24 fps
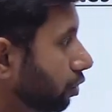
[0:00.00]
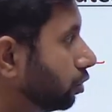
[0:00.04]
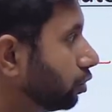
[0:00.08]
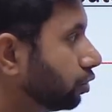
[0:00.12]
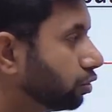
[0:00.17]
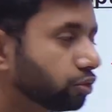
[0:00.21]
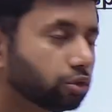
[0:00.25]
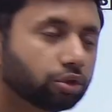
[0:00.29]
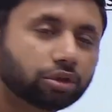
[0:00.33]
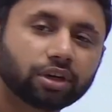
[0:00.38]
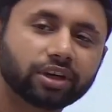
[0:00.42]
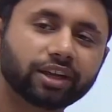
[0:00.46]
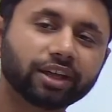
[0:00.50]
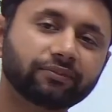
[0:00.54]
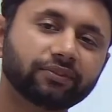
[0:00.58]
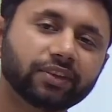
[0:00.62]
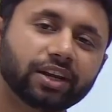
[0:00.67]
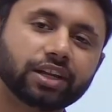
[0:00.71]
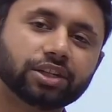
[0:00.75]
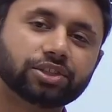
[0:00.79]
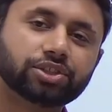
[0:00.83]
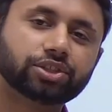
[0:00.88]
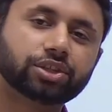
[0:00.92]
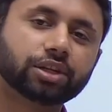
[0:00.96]
So the
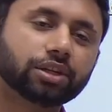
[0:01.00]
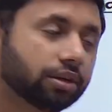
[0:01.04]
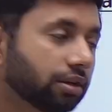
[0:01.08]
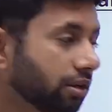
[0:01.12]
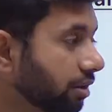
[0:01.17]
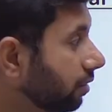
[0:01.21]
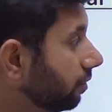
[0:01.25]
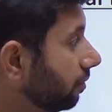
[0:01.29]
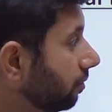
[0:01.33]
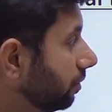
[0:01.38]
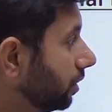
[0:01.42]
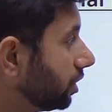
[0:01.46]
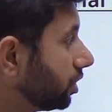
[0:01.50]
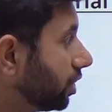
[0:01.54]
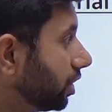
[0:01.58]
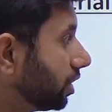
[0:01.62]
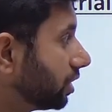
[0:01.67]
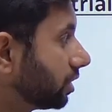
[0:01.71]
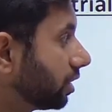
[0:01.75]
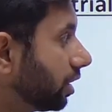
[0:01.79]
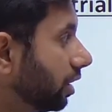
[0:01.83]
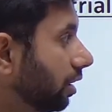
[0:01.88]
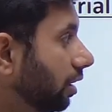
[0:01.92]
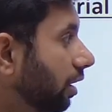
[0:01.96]
definition which is
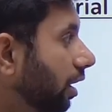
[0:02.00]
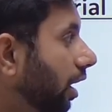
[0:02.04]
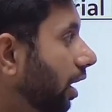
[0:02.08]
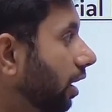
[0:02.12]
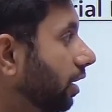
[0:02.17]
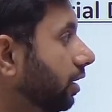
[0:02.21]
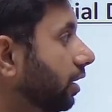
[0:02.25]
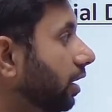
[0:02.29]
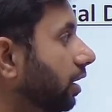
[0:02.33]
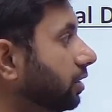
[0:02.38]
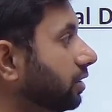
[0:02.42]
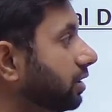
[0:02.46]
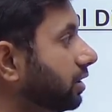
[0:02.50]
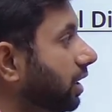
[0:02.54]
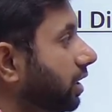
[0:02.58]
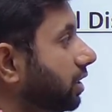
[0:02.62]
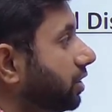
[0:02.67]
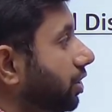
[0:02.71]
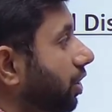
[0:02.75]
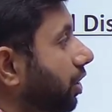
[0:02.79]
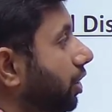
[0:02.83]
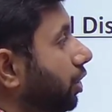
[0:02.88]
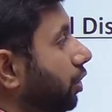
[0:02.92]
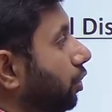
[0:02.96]
under
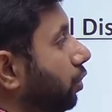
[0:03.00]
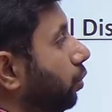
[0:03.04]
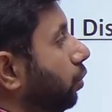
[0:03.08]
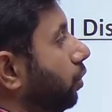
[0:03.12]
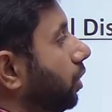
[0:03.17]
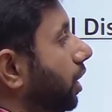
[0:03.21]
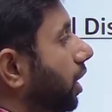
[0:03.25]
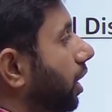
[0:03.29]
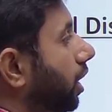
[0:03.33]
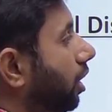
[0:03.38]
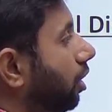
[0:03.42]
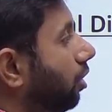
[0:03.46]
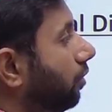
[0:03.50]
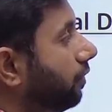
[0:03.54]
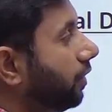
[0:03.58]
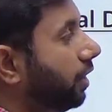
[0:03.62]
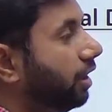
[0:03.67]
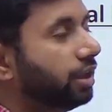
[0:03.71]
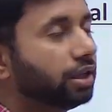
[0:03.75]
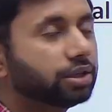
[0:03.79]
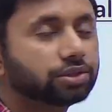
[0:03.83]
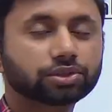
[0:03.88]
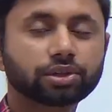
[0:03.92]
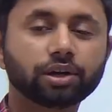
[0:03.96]
section 2K of
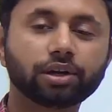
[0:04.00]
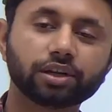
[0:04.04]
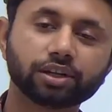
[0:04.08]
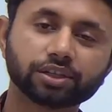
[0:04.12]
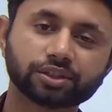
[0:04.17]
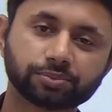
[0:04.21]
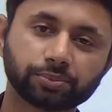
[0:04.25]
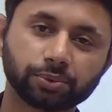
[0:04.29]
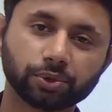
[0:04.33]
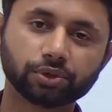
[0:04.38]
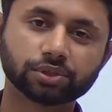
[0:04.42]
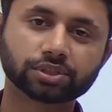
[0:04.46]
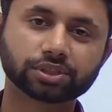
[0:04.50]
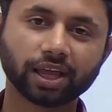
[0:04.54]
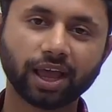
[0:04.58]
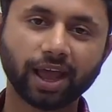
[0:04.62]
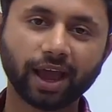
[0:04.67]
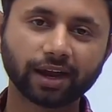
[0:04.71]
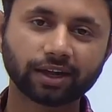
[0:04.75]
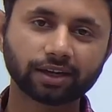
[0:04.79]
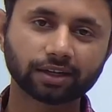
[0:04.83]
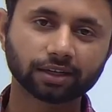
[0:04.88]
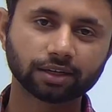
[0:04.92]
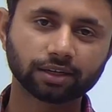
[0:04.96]
Industrial Disputes
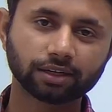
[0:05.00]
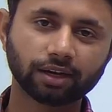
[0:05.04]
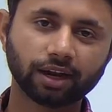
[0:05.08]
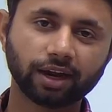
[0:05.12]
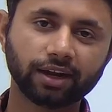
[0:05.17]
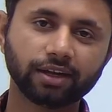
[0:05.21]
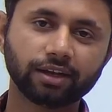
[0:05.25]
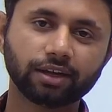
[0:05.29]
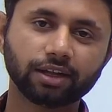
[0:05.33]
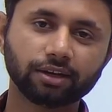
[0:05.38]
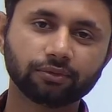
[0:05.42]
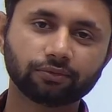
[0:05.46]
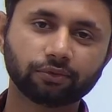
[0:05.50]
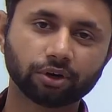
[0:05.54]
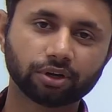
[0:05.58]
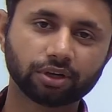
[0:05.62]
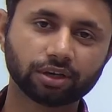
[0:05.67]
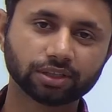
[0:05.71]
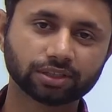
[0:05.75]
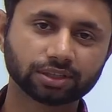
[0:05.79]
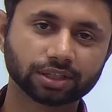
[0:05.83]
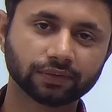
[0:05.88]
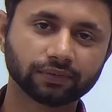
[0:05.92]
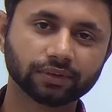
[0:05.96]
Act
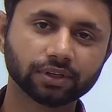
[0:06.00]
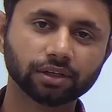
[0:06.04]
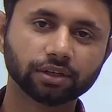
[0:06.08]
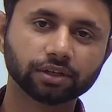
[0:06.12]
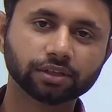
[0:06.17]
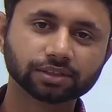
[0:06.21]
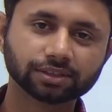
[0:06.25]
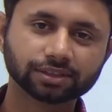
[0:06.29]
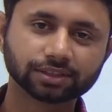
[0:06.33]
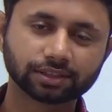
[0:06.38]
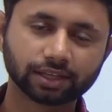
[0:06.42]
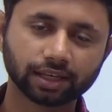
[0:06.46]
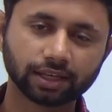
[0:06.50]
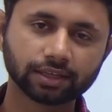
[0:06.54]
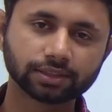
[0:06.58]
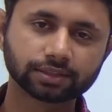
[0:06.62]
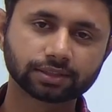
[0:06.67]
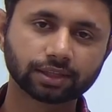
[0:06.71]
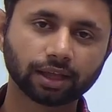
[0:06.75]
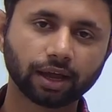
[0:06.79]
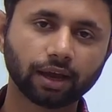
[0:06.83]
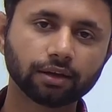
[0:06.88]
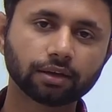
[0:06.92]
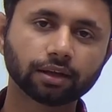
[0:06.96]
1947 says
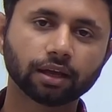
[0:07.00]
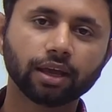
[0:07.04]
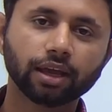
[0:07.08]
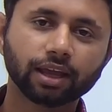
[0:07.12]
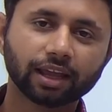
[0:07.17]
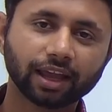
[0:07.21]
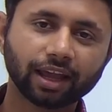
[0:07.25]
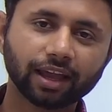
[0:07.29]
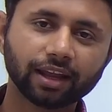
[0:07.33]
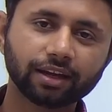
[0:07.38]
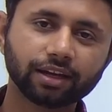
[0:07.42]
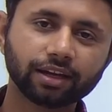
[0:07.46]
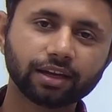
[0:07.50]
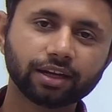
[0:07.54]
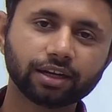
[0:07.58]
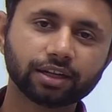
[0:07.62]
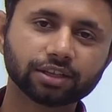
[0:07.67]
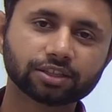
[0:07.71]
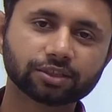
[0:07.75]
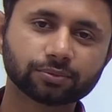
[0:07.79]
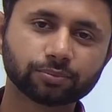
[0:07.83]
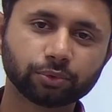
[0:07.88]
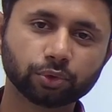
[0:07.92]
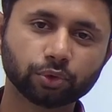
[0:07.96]
that any
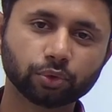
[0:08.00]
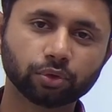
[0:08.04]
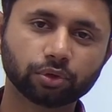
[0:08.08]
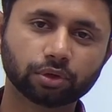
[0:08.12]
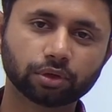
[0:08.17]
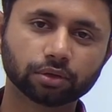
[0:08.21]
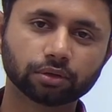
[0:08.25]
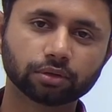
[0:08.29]
dispute